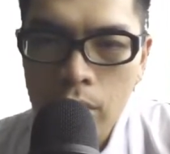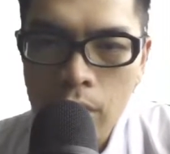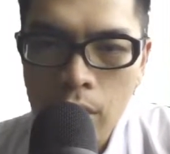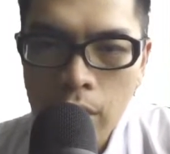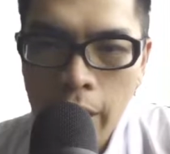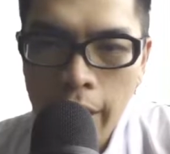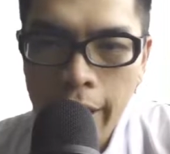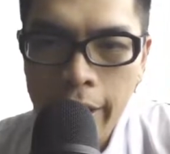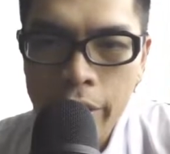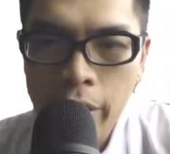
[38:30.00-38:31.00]

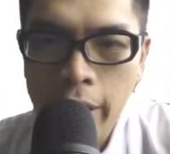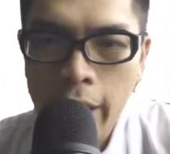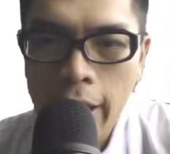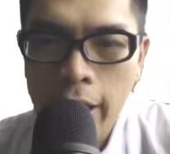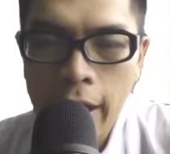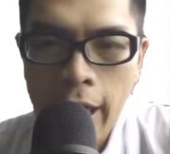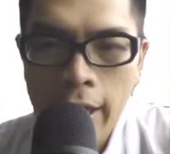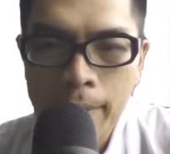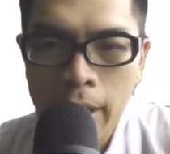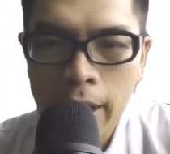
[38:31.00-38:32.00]
Okay, so the
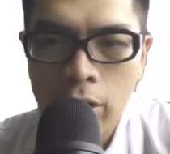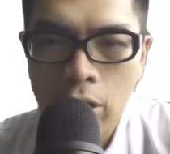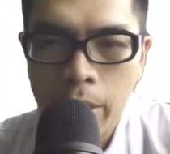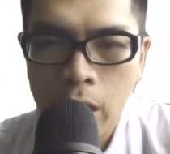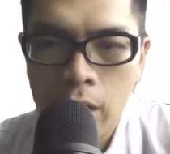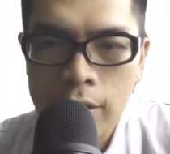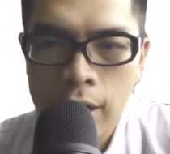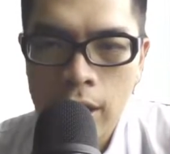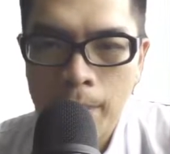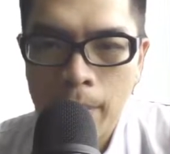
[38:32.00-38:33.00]
element that we'll be
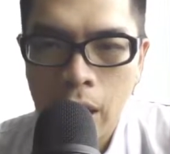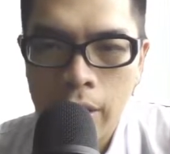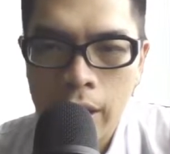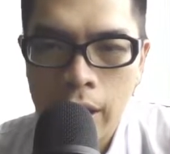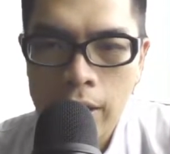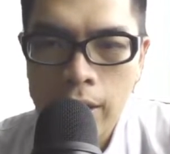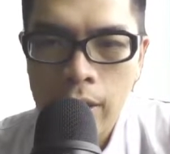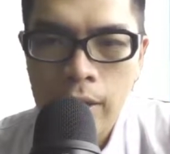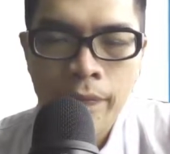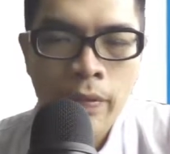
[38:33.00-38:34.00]
concerned about is
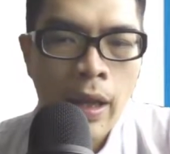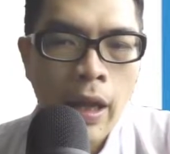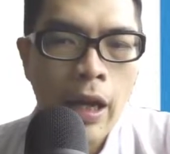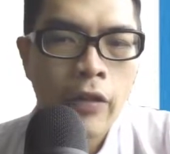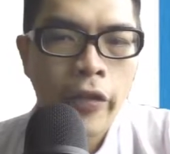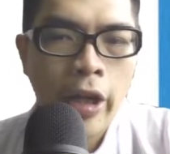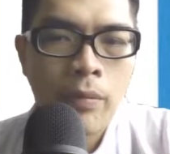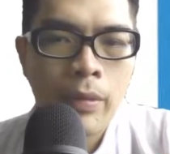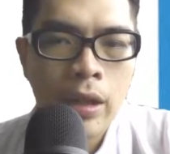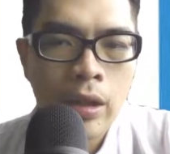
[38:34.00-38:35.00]

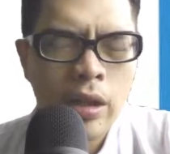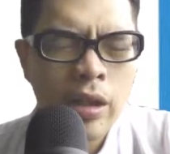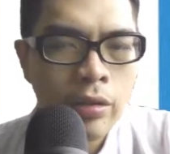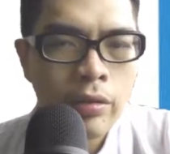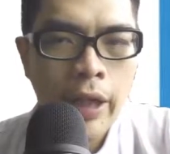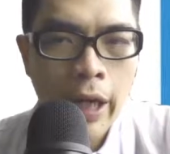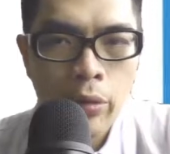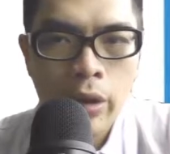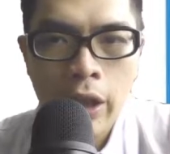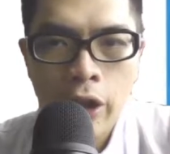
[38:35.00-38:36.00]
environmental
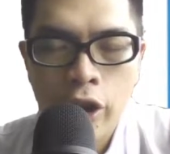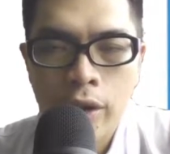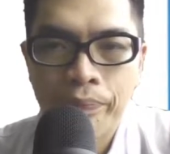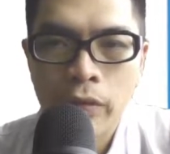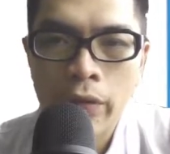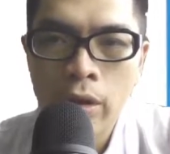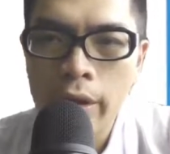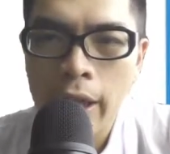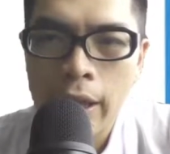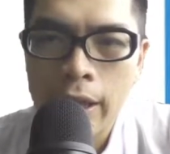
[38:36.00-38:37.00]
degradation. If you look
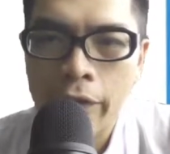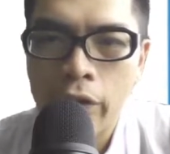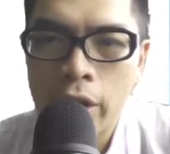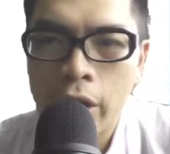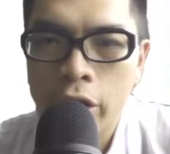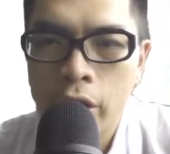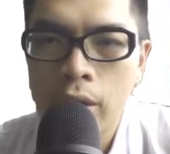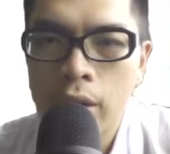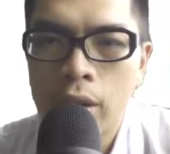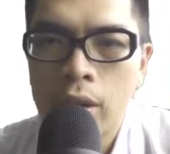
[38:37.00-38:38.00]
at the
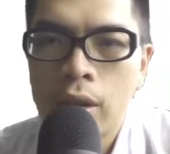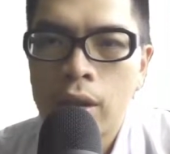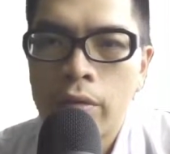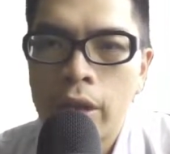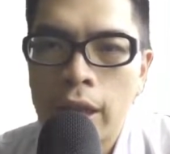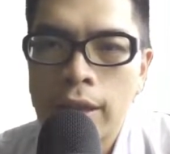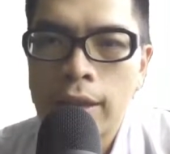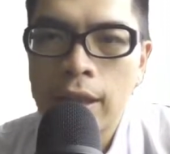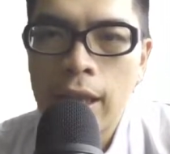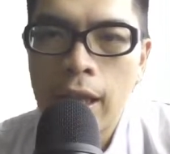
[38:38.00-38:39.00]
definition, we can
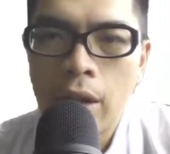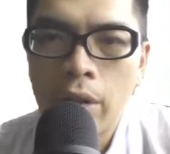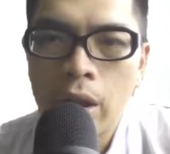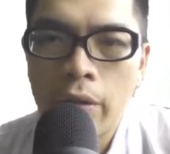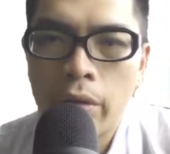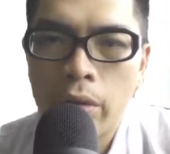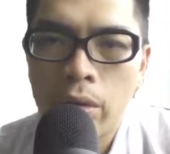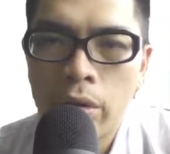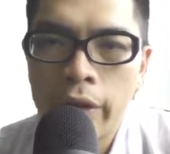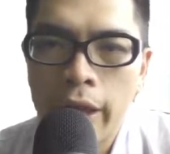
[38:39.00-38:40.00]
see that a rate of
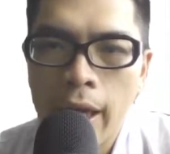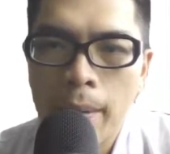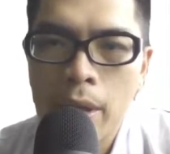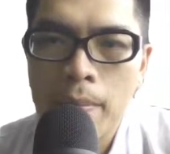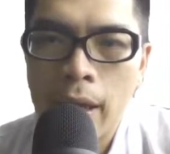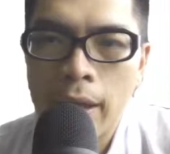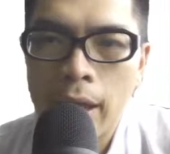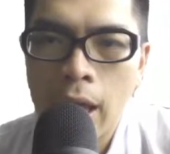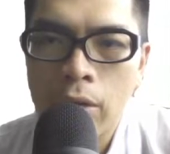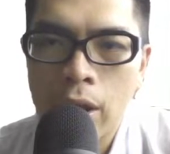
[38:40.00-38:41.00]
growth that can be
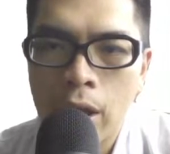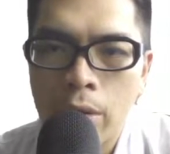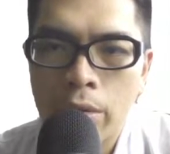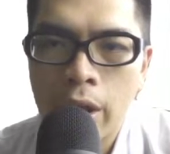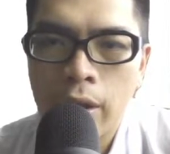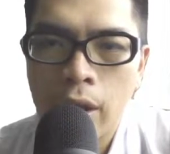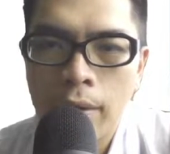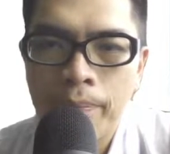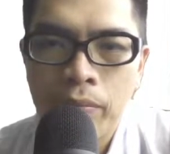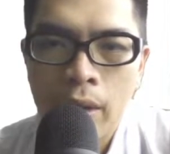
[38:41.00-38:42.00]
maintained without
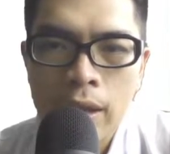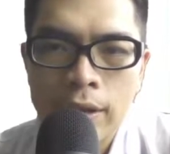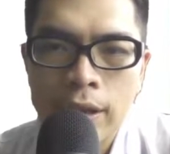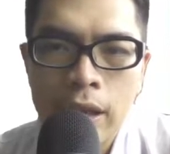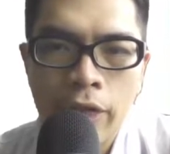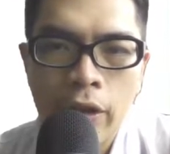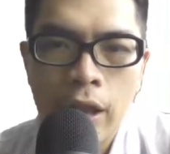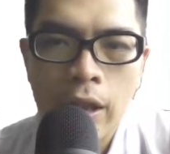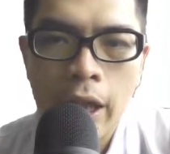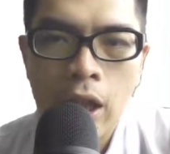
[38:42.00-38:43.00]
creating
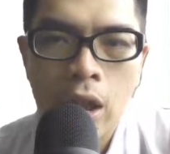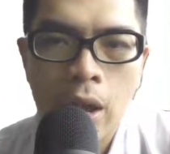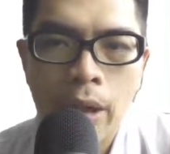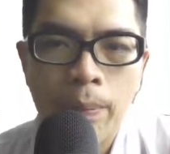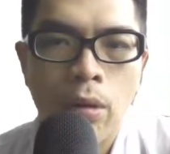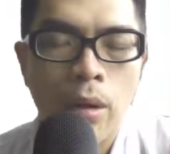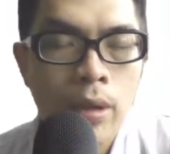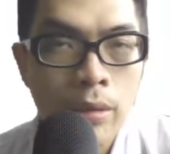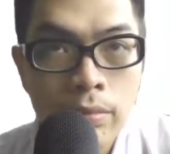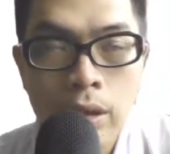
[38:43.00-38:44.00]
significant economic
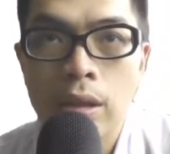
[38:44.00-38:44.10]
problems.